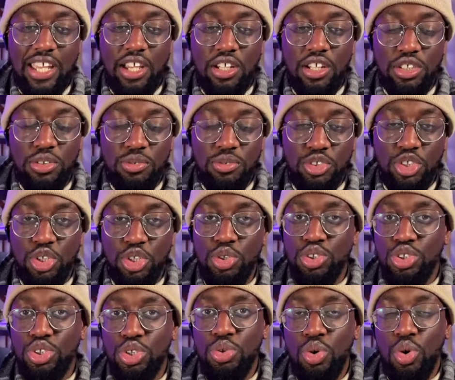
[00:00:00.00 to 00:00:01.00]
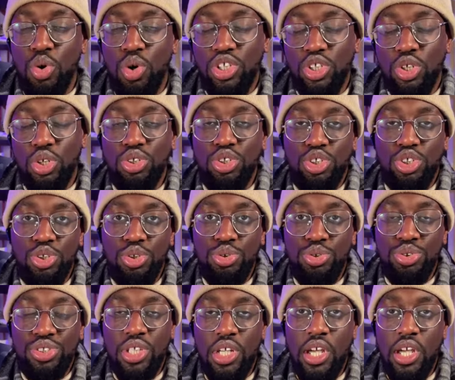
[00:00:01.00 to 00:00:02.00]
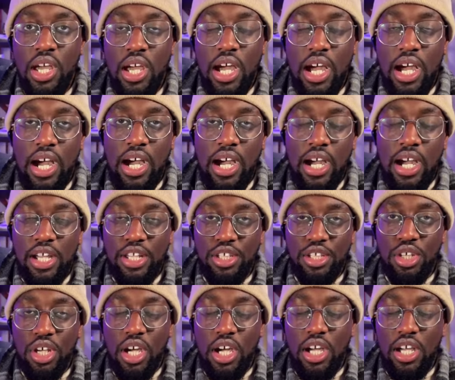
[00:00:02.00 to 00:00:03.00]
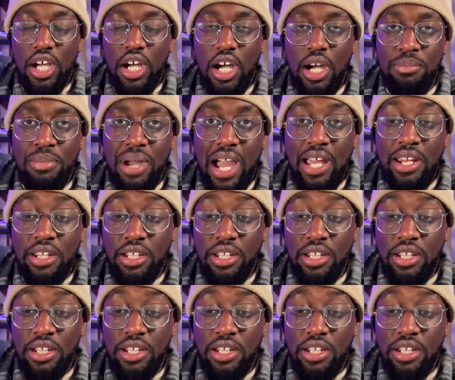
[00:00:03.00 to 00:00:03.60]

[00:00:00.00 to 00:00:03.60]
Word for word: going to choose you, or is she going to choose uh, uh, her man?